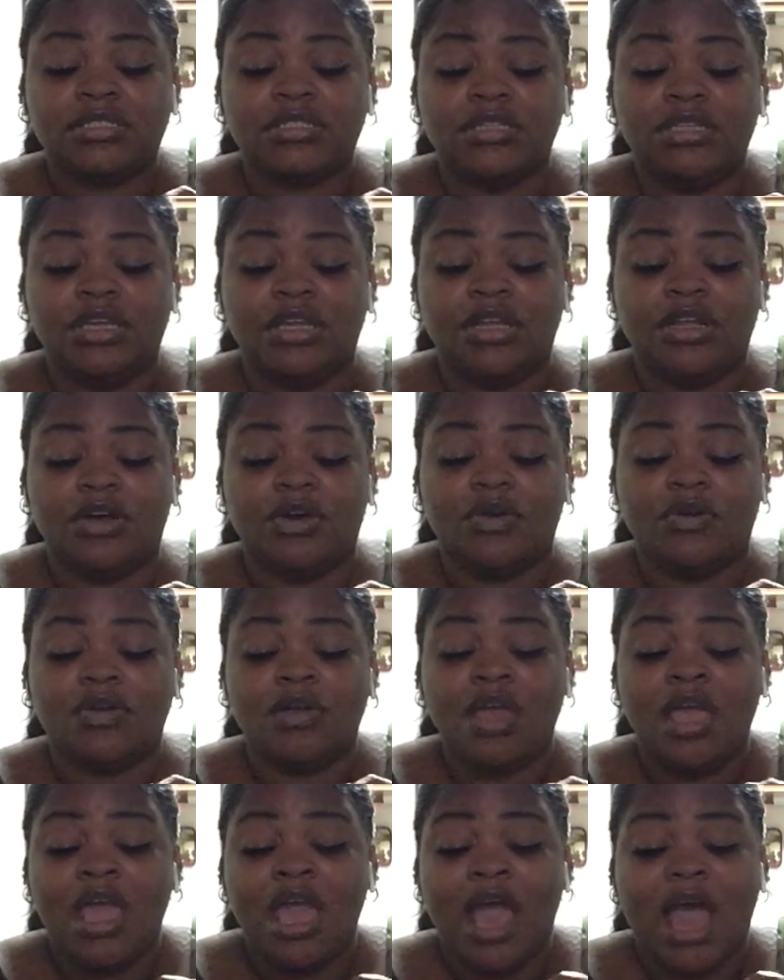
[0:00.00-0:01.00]
You know,
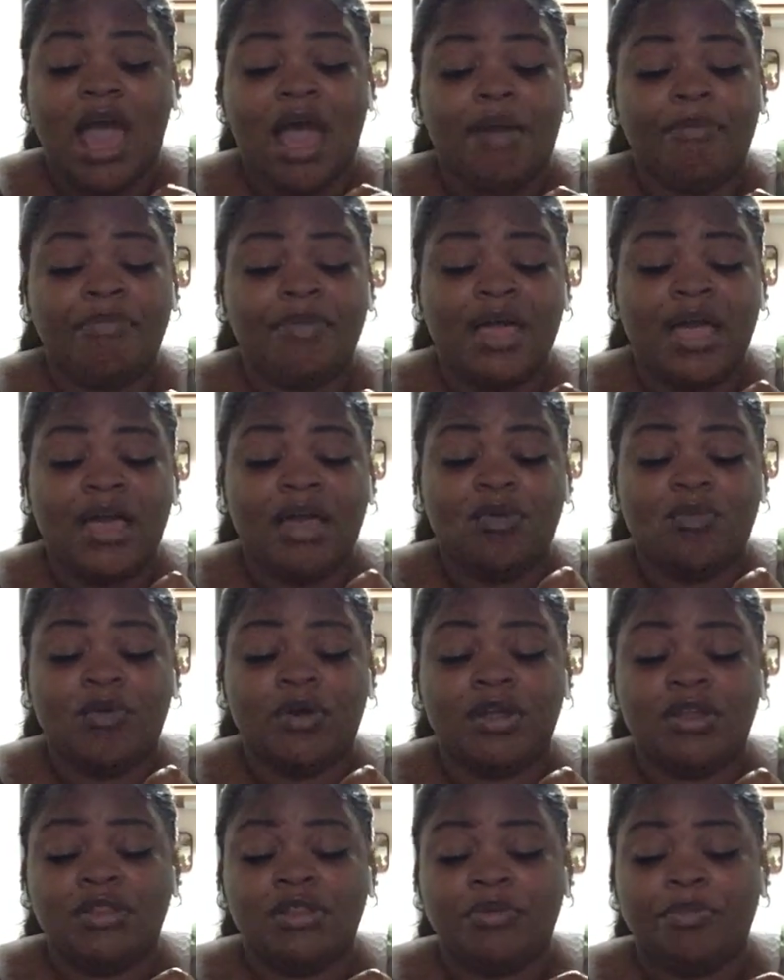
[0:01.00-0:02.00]
I'm not one
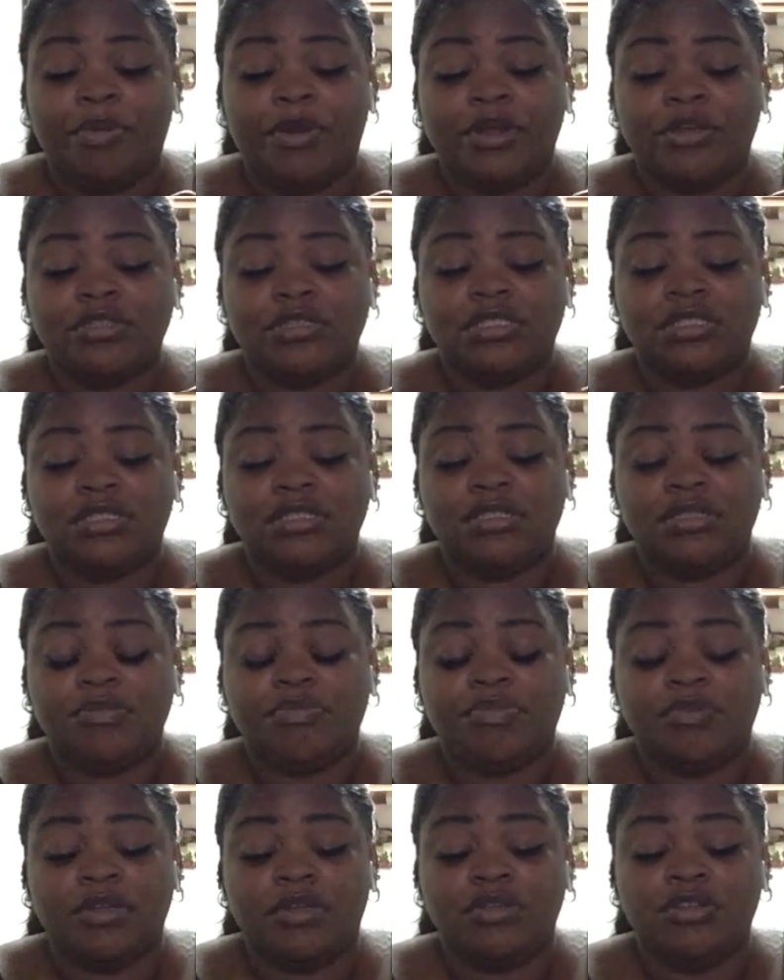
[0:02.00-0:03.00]
of them person,
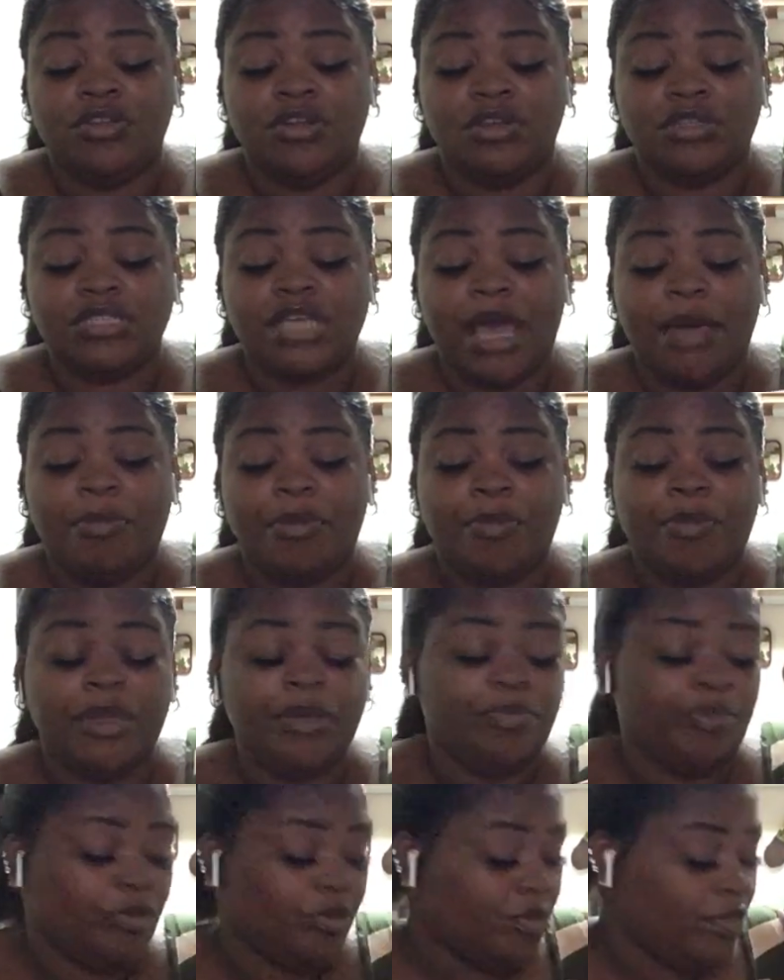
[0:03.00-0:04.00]
you know, type of
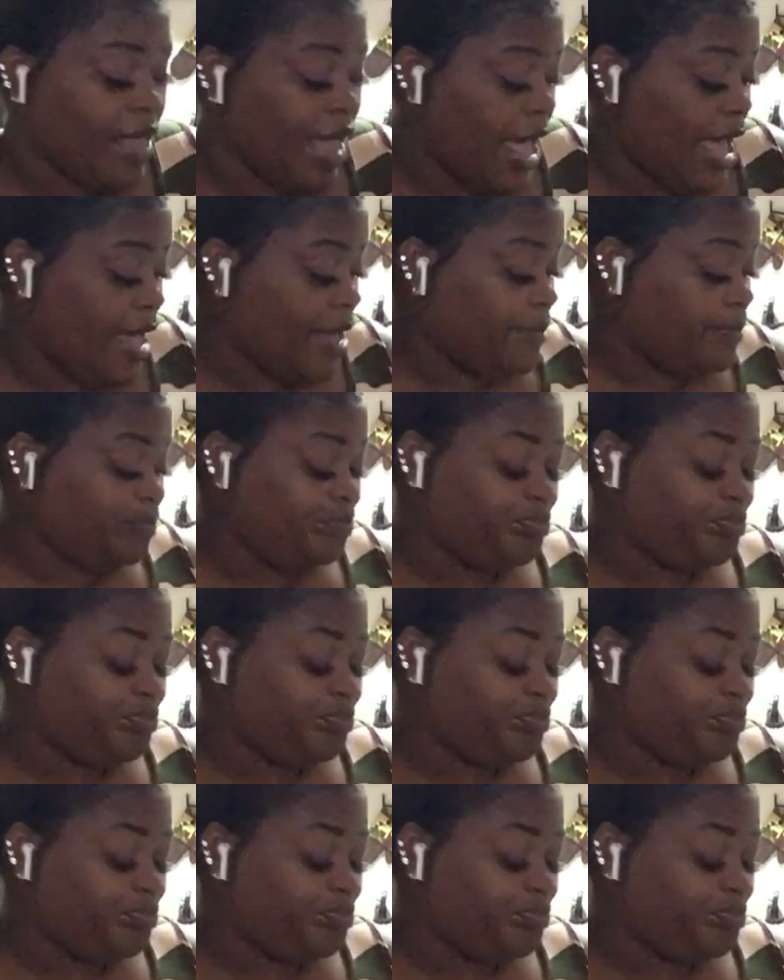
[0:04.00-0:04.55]
people that